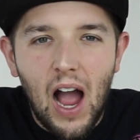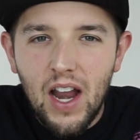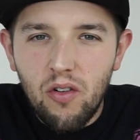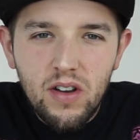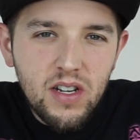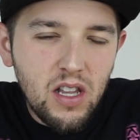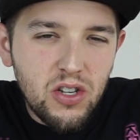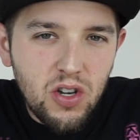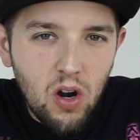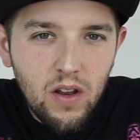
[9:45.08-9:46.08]
I originally
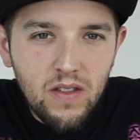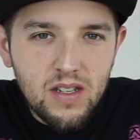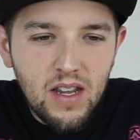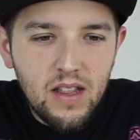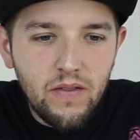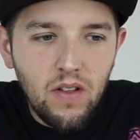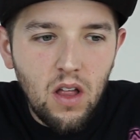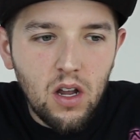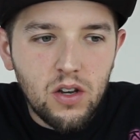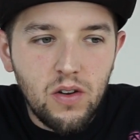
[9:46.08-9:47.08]
started this daily
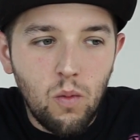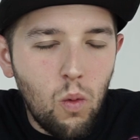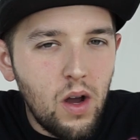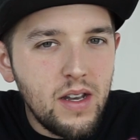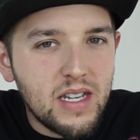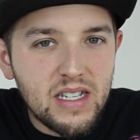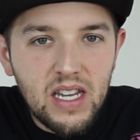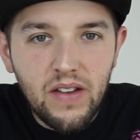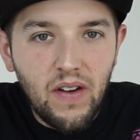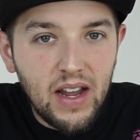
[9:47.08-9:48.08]
vlog to one, to
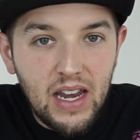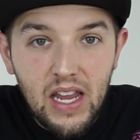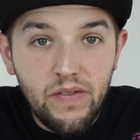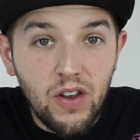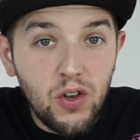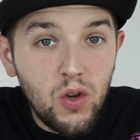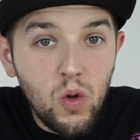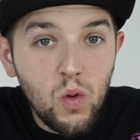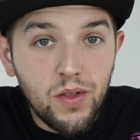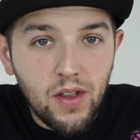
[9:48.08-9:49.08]
see if I could even
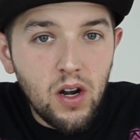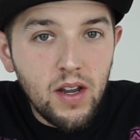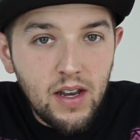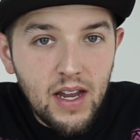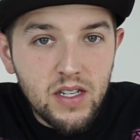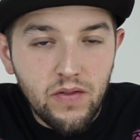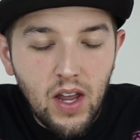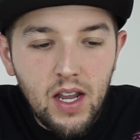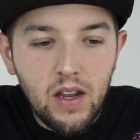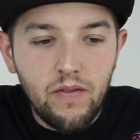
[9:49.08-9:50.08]
do thirty days of
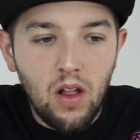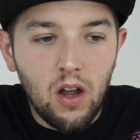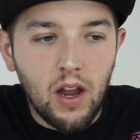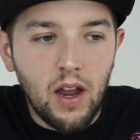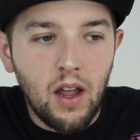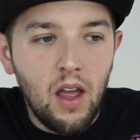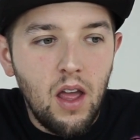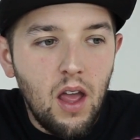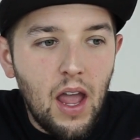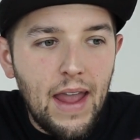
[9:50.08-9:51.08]
daily vlogging,
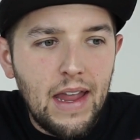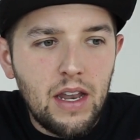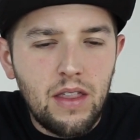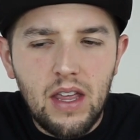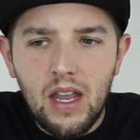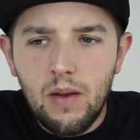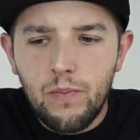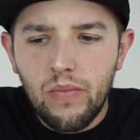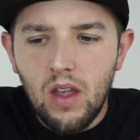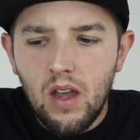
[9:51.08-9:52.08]
and
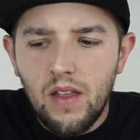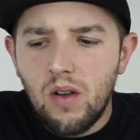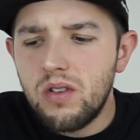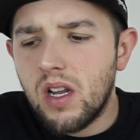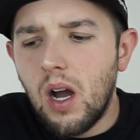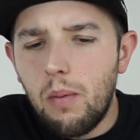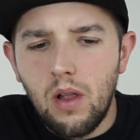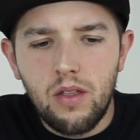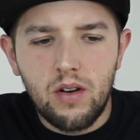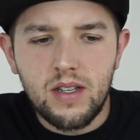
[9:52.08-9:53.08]
then there's a couple
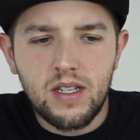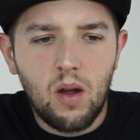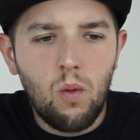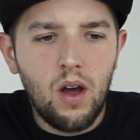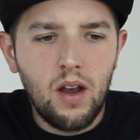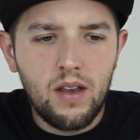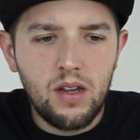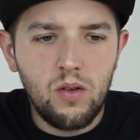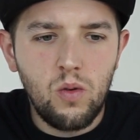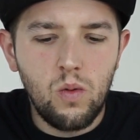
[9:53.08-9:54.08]
other reasons. I wanted
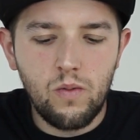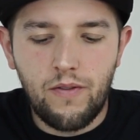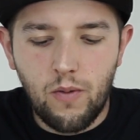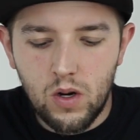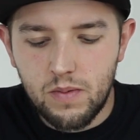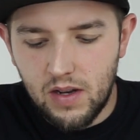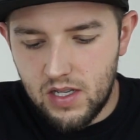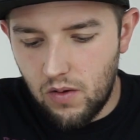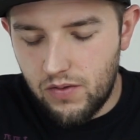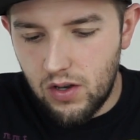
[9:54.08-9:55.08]
to force
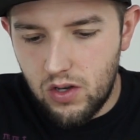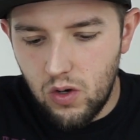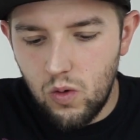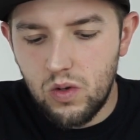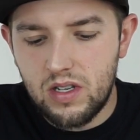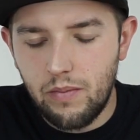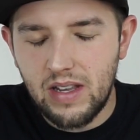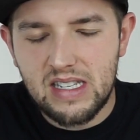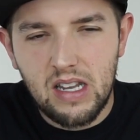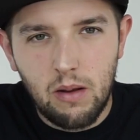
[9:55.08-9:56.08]
myself to do
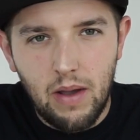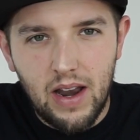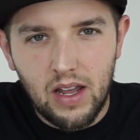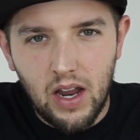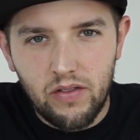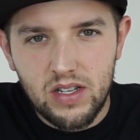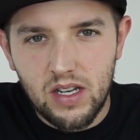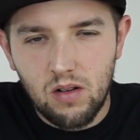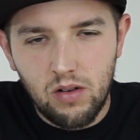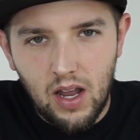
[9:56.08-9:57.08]
something cinematic every
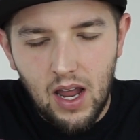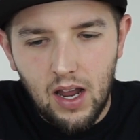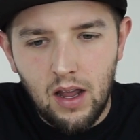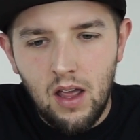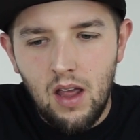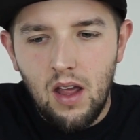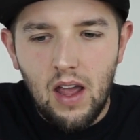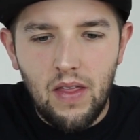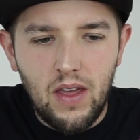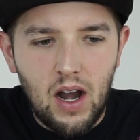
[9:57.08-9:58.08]
single day,
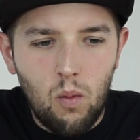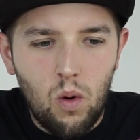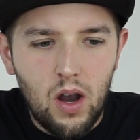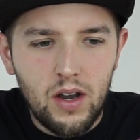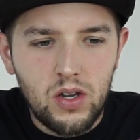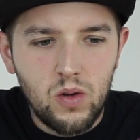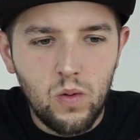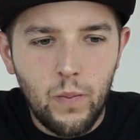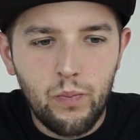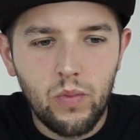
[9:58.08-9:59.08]
and then I wanted
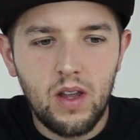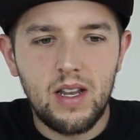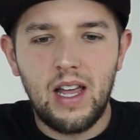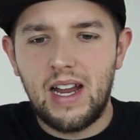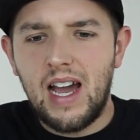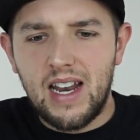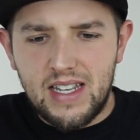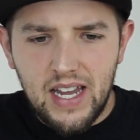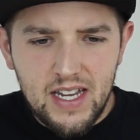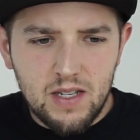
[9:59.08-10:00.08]
to like kind
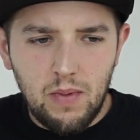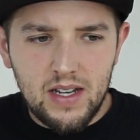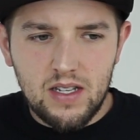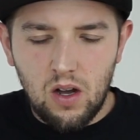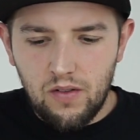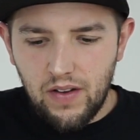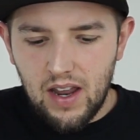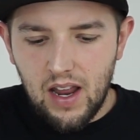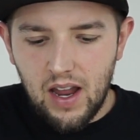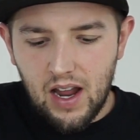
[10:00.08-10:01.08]
of test myself
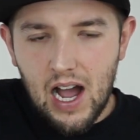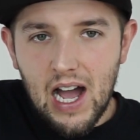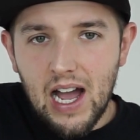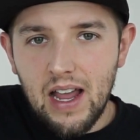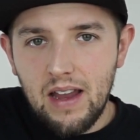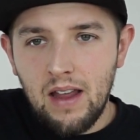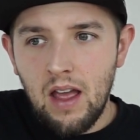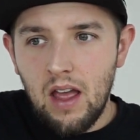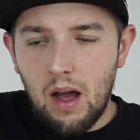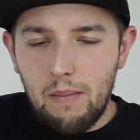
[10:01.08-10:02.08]
in a high
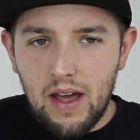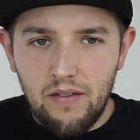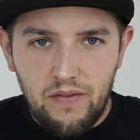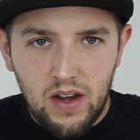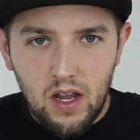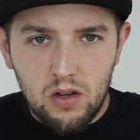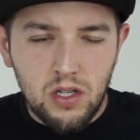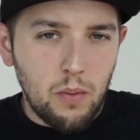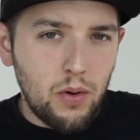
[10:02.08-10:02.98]
amount of videos to